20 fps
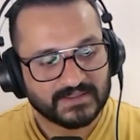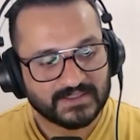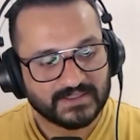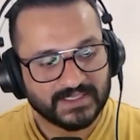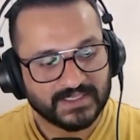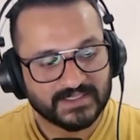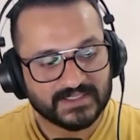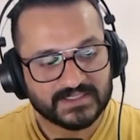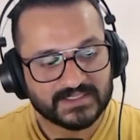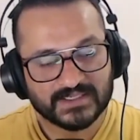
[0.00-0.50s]

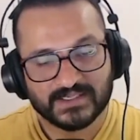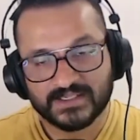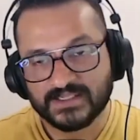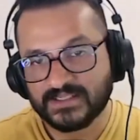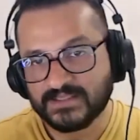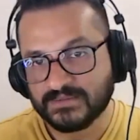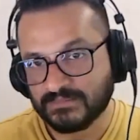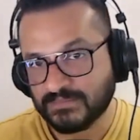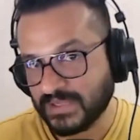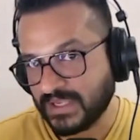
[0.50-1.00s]

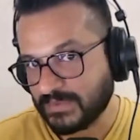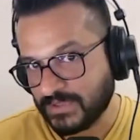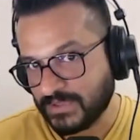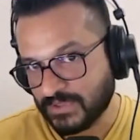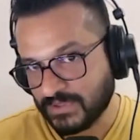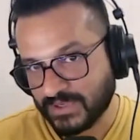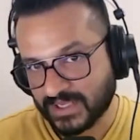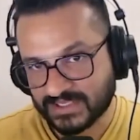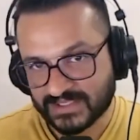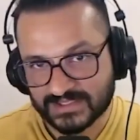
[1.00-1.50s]
initially, maybe
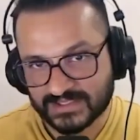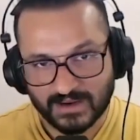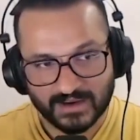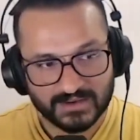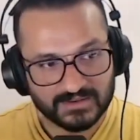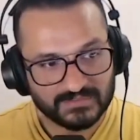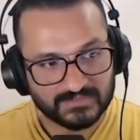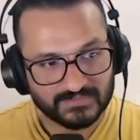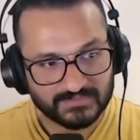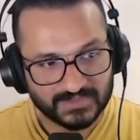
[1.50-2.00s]
you can start
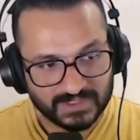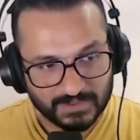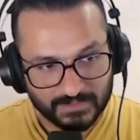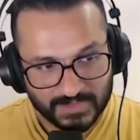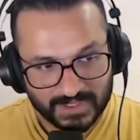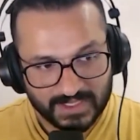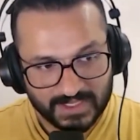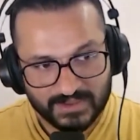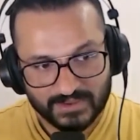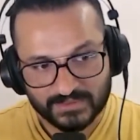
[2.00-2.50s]
with a
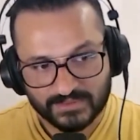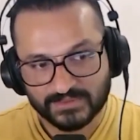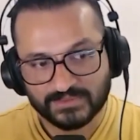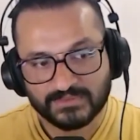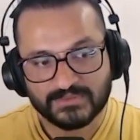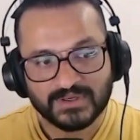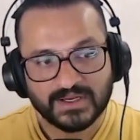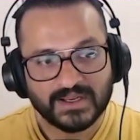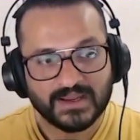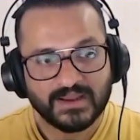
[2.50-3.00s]
minute or
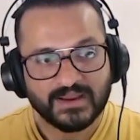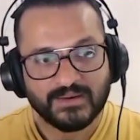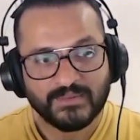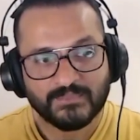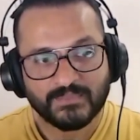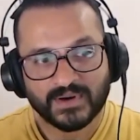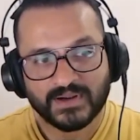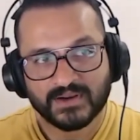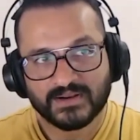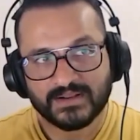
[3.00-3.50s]
two,
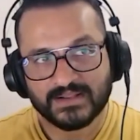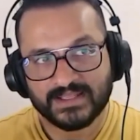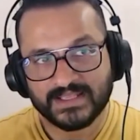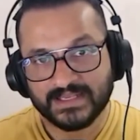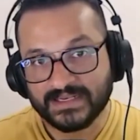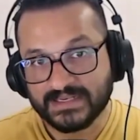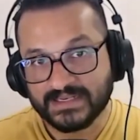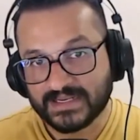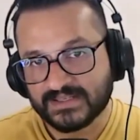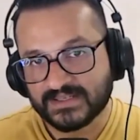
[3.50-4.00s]
but the
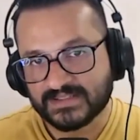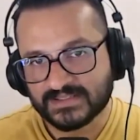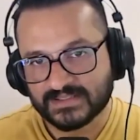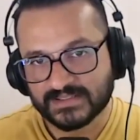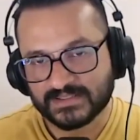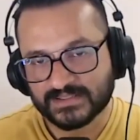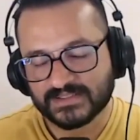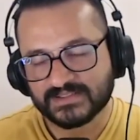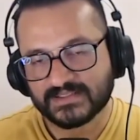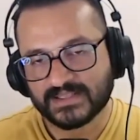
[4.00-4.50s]
intention
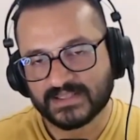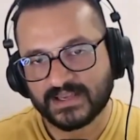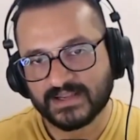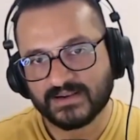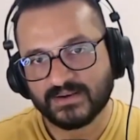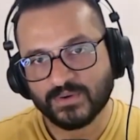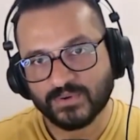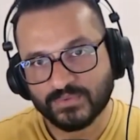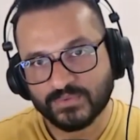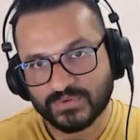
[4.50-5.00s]
is that
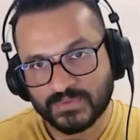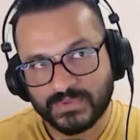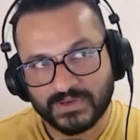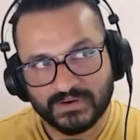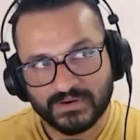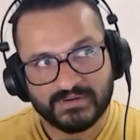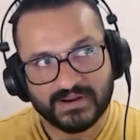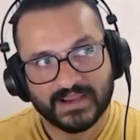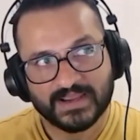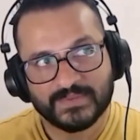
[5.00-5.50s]
over a period
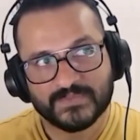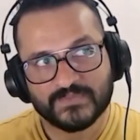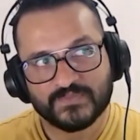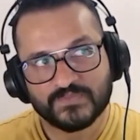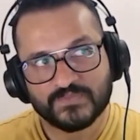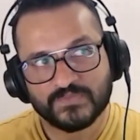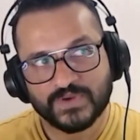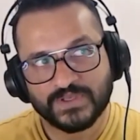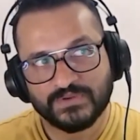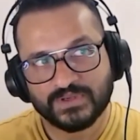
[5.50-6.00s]
of time,
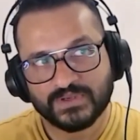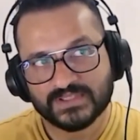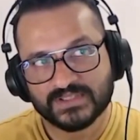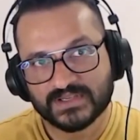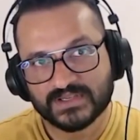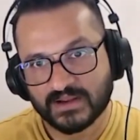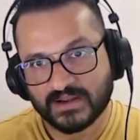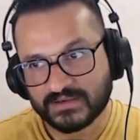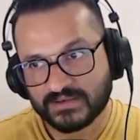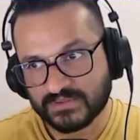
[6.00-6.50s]
when you can
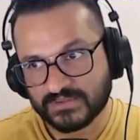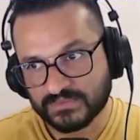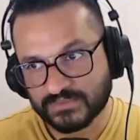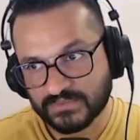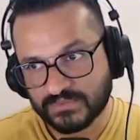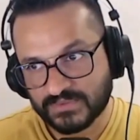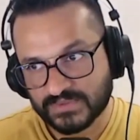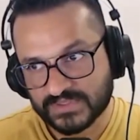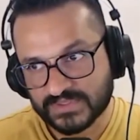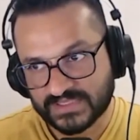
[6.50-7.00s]
start to
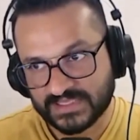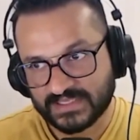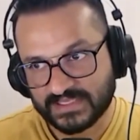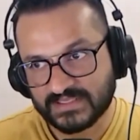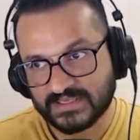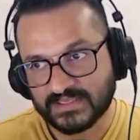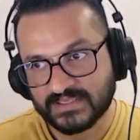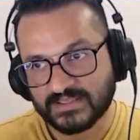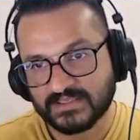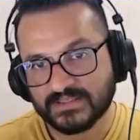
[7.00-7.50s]
sit
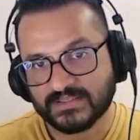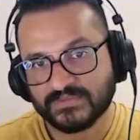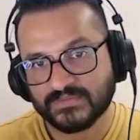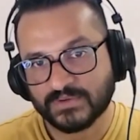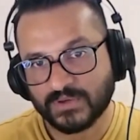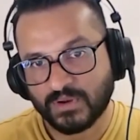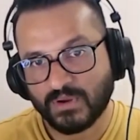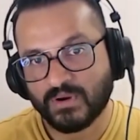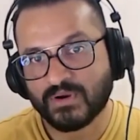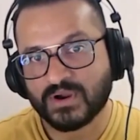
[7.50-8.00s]

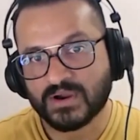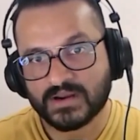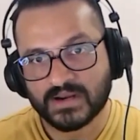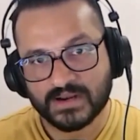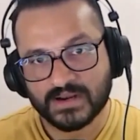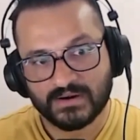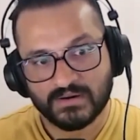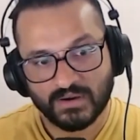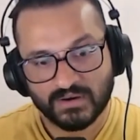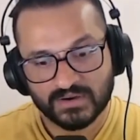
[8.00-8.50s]
for longer
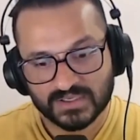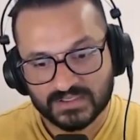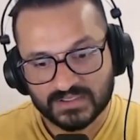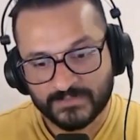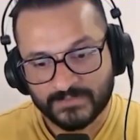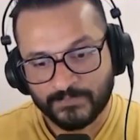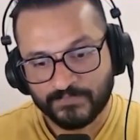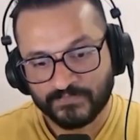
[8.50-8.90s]
and longer,